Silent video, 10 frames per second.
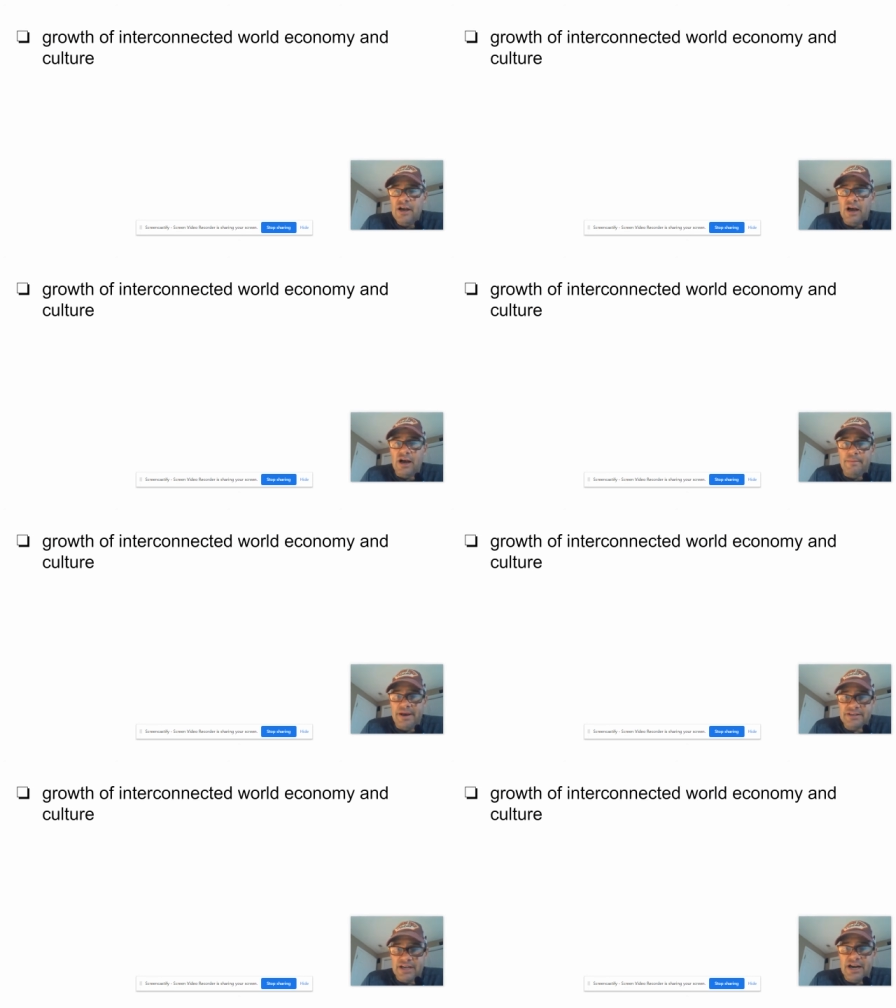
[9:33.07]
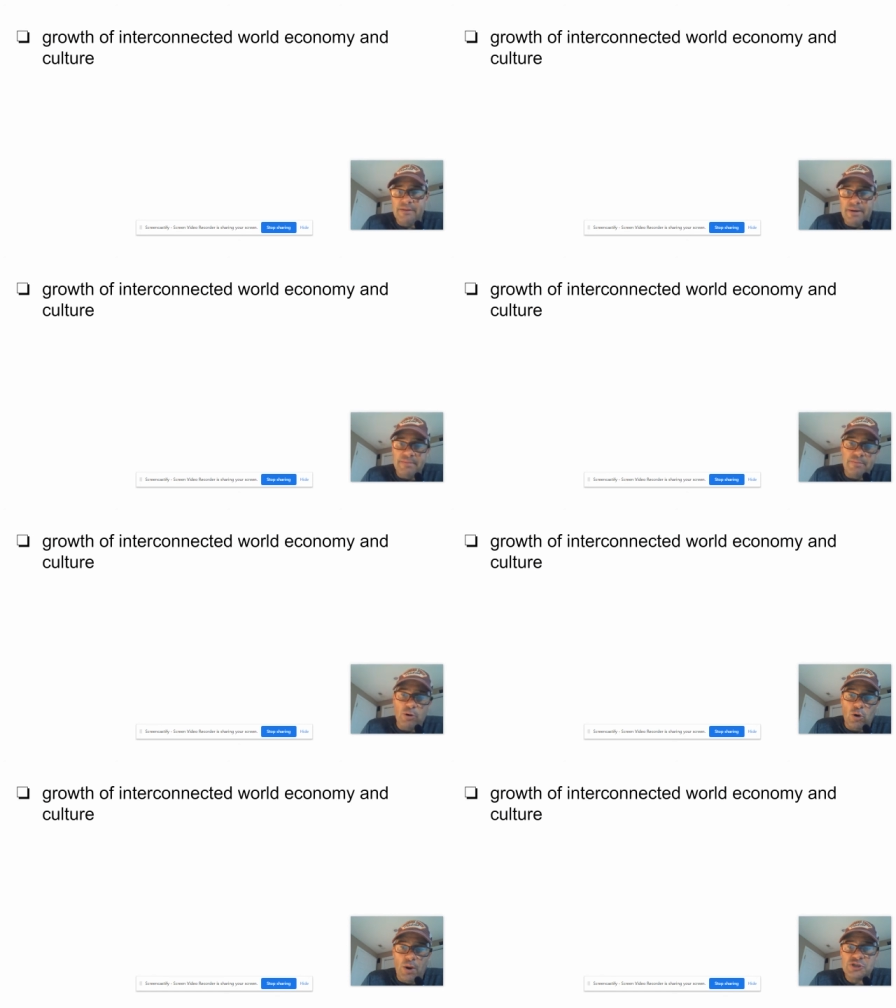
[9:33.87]
um, has kind of made people
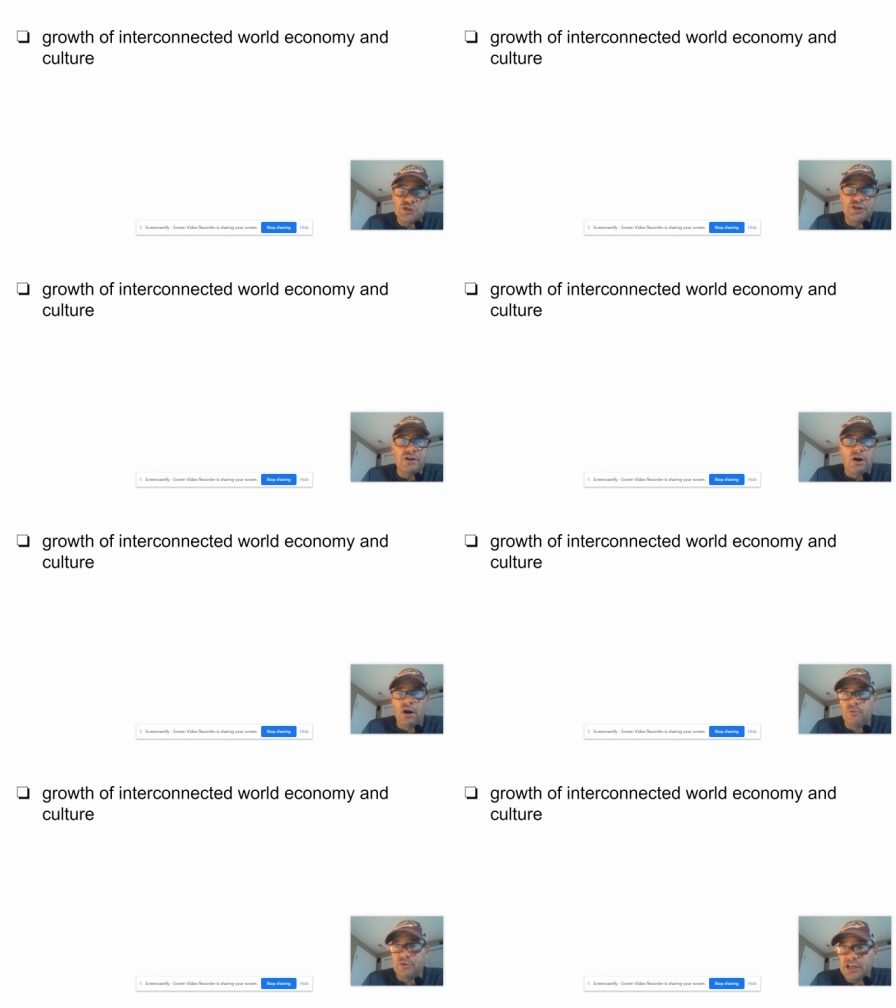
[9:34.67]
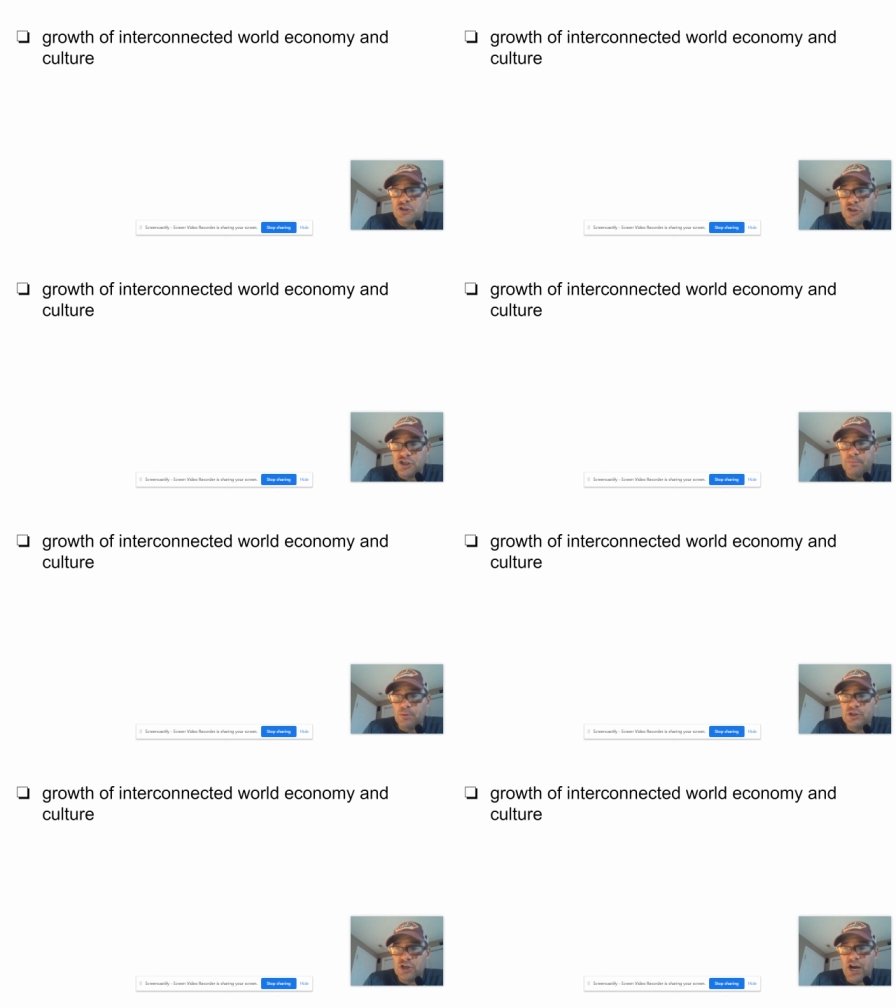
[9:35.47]
question our relationship
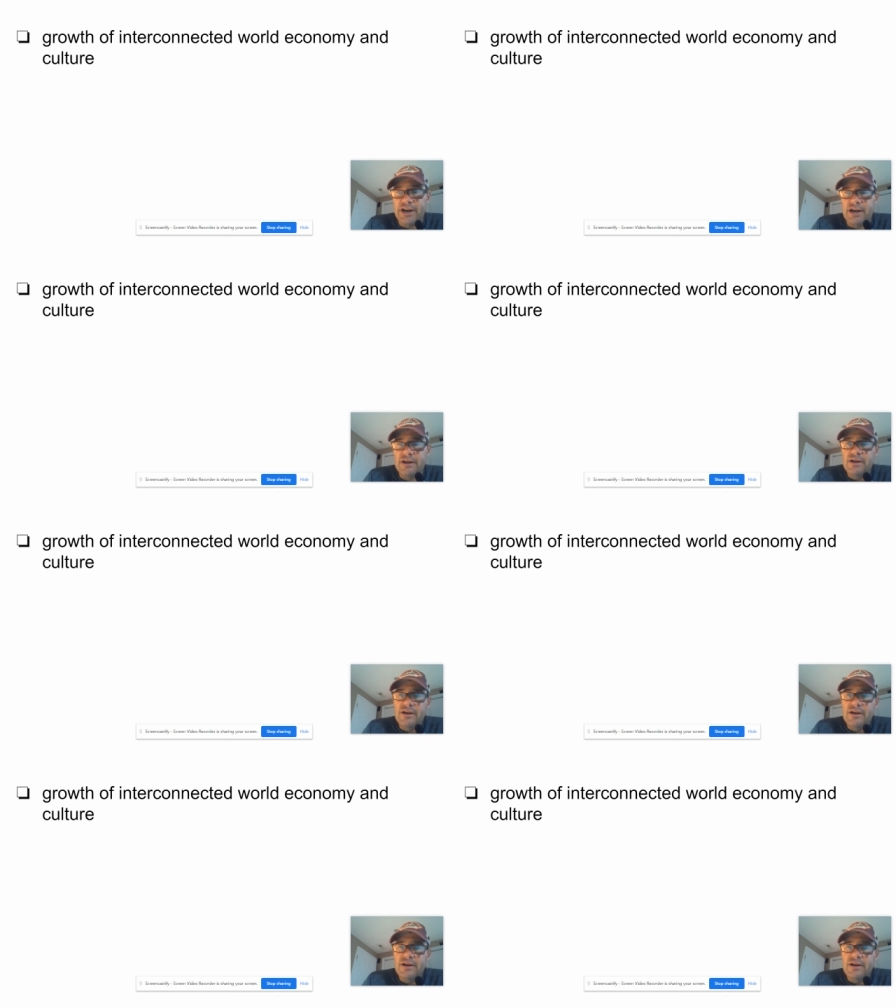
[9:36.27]
with China